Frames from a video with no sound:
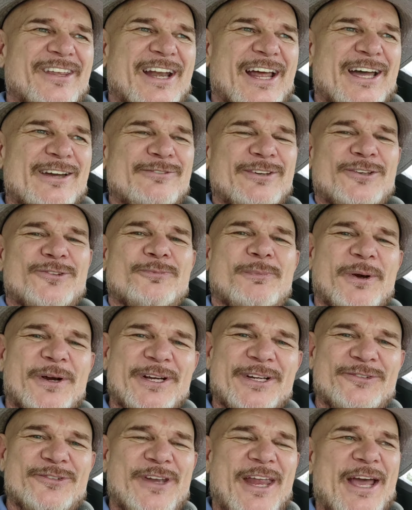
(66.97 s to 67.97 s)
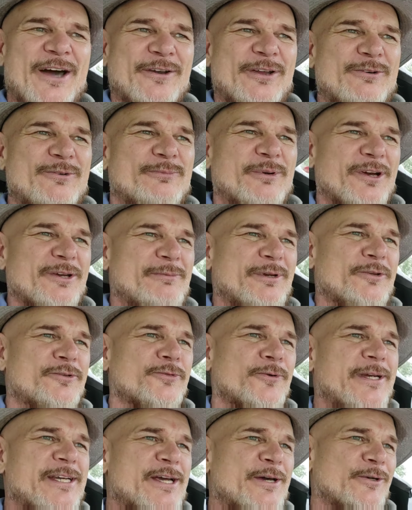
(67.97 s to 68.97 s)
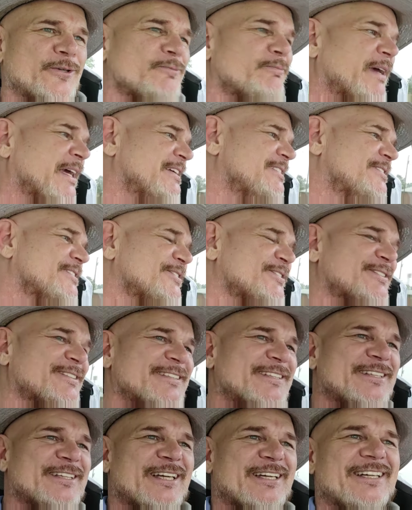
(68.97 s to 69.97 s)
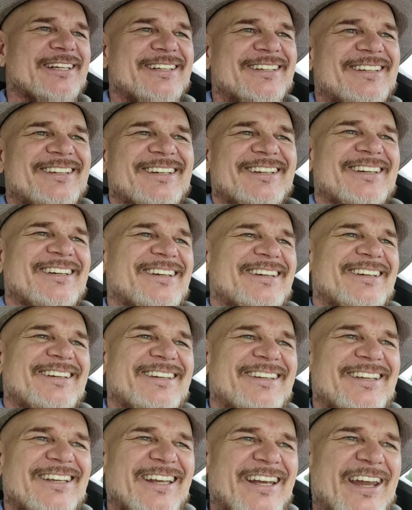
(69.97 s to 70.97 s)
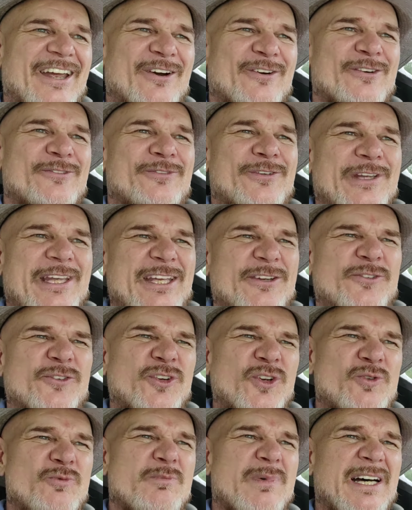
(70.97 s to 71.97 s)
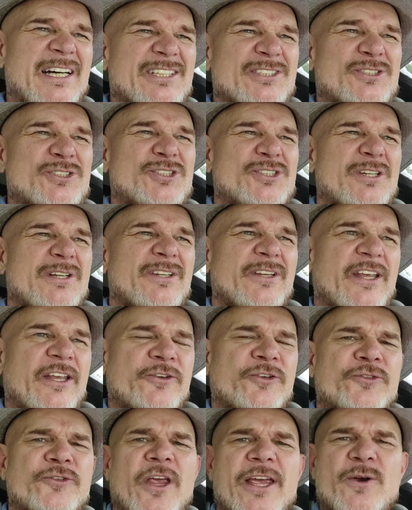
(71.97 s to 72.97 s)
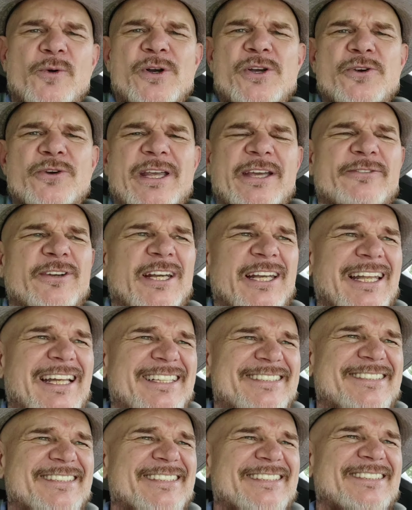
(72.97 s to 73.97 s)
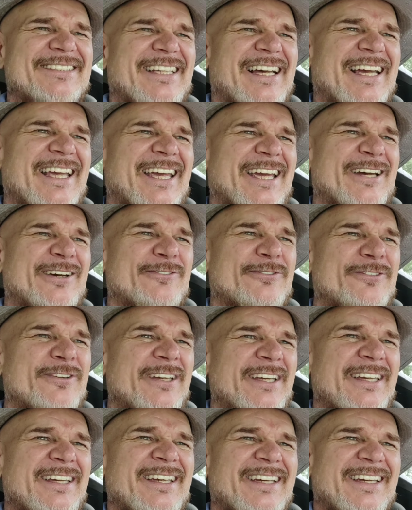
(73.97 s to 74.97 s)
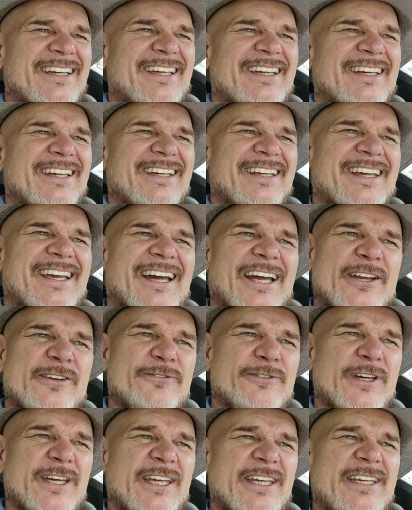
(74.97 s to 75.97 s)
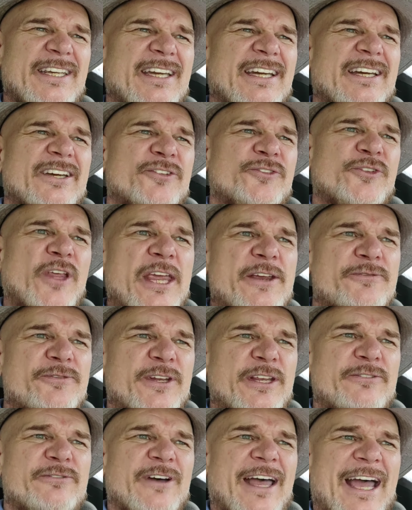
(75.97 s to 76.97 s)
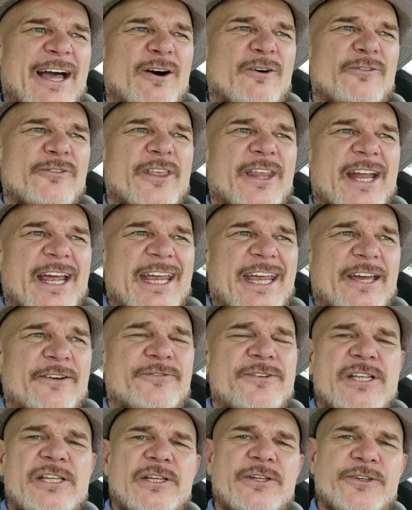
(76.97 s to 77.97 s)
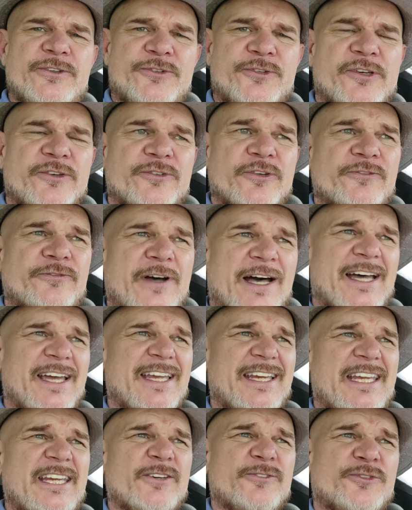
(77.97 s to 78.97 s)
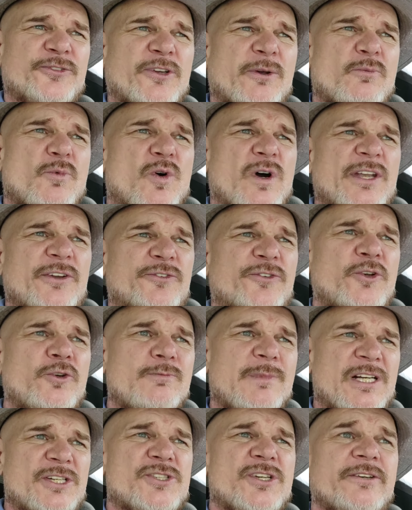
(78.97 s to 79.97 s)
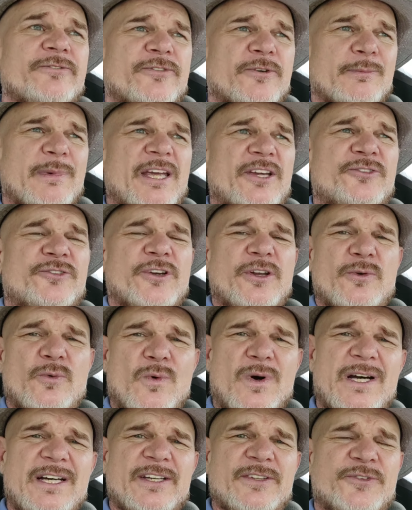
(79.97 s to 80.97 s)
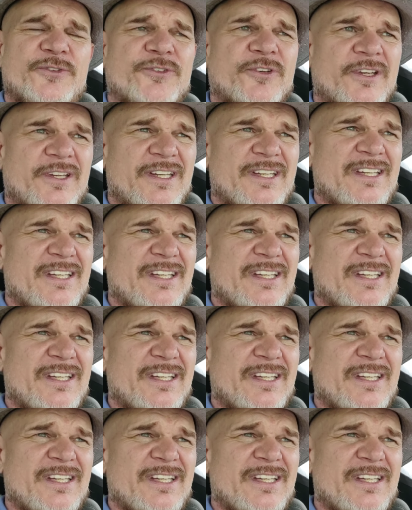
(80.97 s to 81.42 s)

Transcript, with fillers: that I've experienced down, it would probably be 300 pages. And, uh, you know, if you get too much, it's just like when you're given lessons. I have kind of a uh, safety valve that I have to use because if I give someone too much information at once,